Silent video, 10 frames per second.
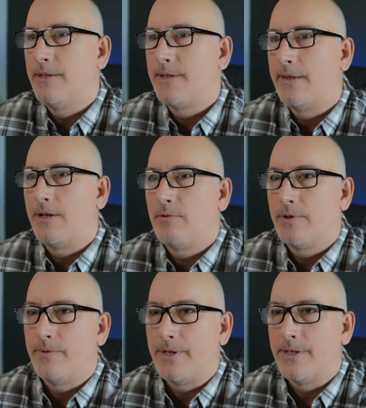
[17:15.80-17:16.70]
that
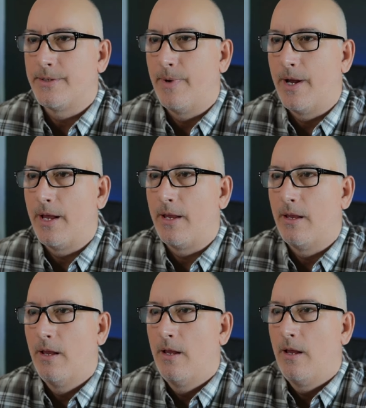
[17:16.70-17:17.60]
directory is my
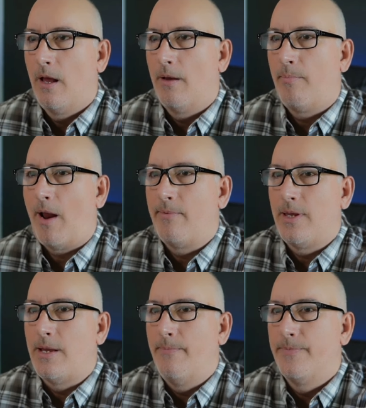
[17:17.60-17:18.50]
private
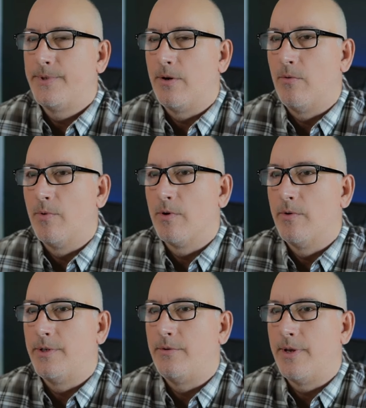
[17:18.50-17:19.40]
key. So we're
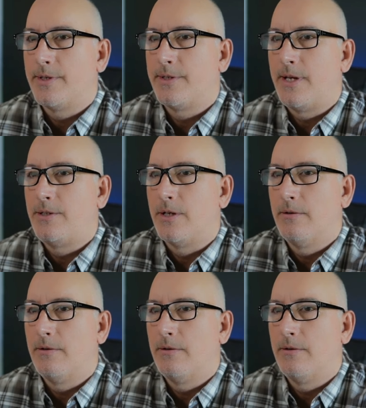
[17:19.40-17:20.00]
going to SSH in